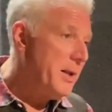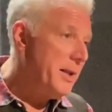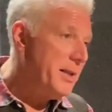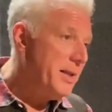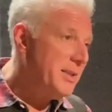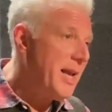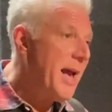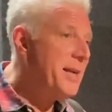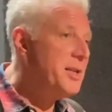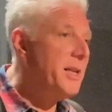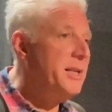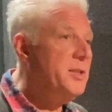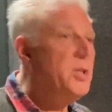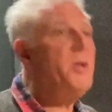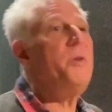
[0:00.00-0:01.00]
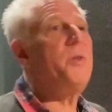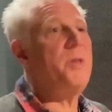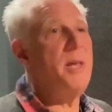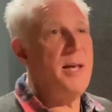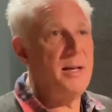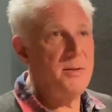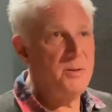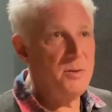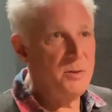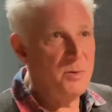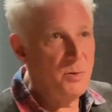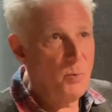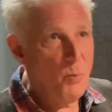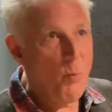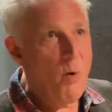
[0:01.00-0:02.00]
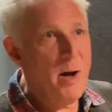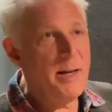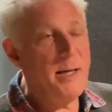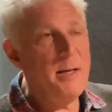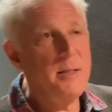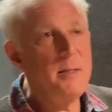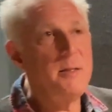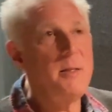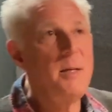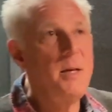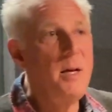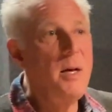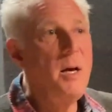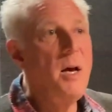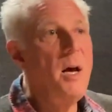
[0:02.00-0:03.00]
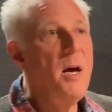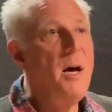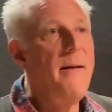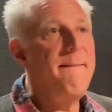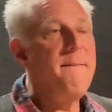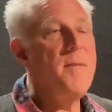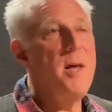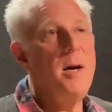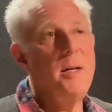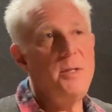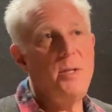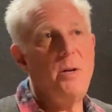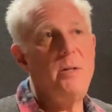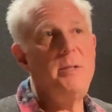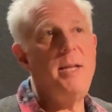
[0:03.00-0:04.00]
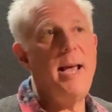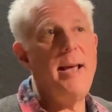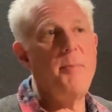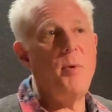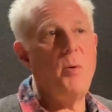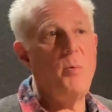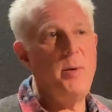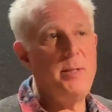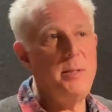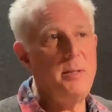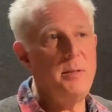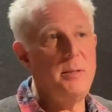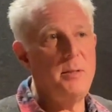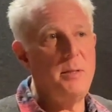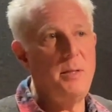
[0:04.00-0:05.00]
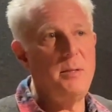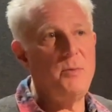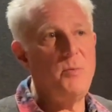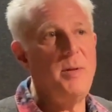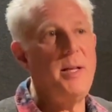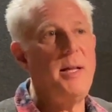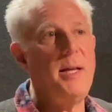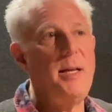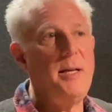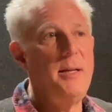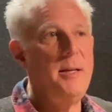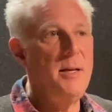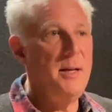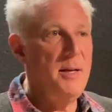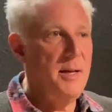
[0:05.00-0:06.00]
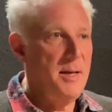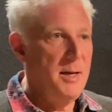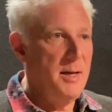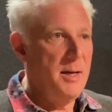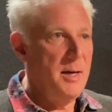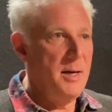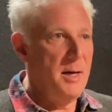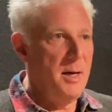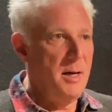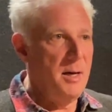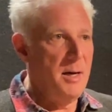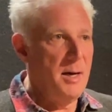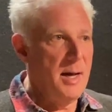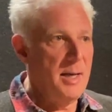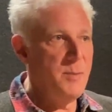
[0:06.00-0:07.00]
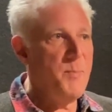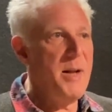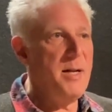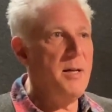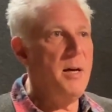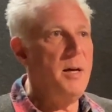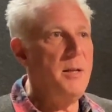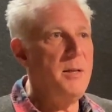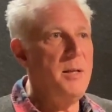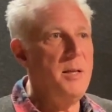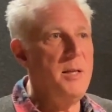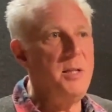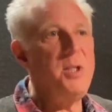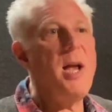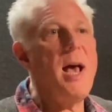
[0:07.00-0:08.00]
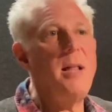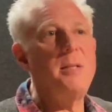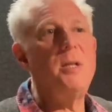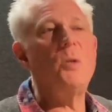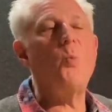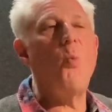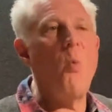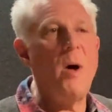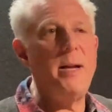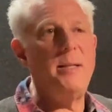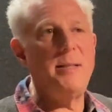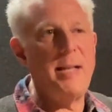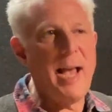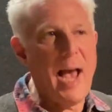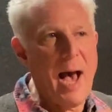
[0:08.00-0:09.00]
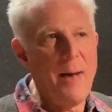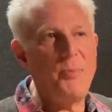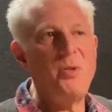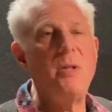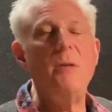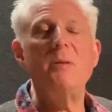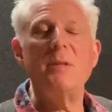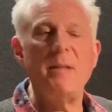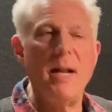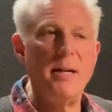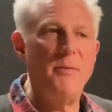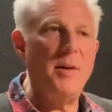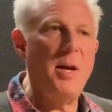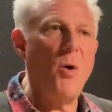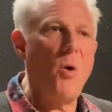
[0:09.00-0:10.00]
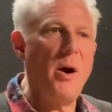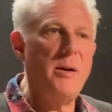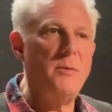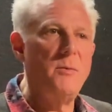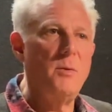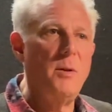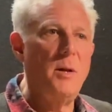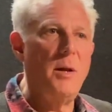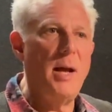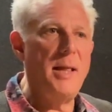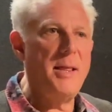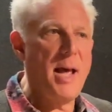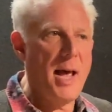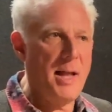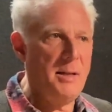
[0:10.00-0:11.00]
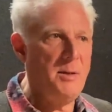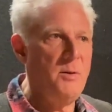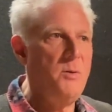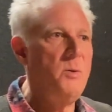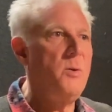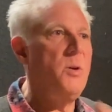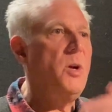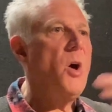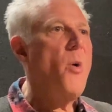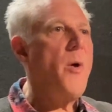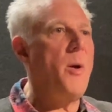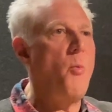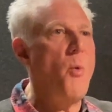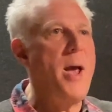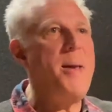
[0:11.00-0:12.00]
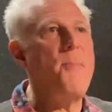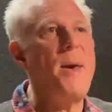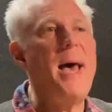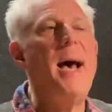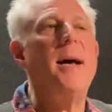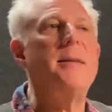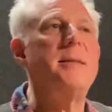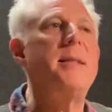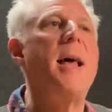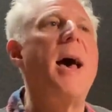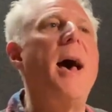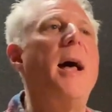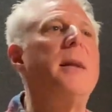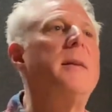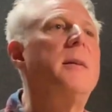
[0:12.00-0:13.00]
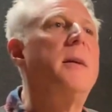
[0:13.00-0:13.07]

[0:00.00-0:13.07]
There's actually two things. One is a turntable, which is really has been the challenge is what is the absolute state of the art, and then going way past that.